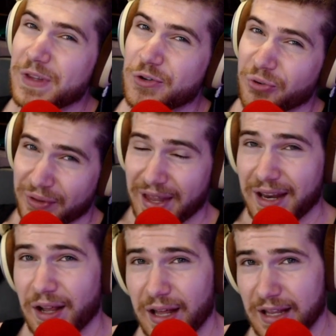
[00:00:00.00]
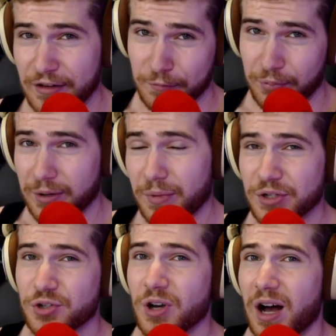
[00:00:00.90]
your data is pretty
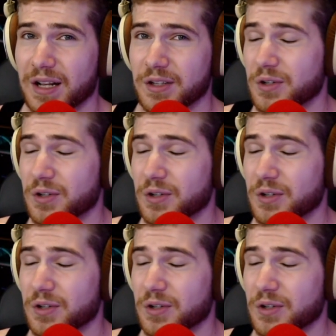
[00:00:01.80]
much gone.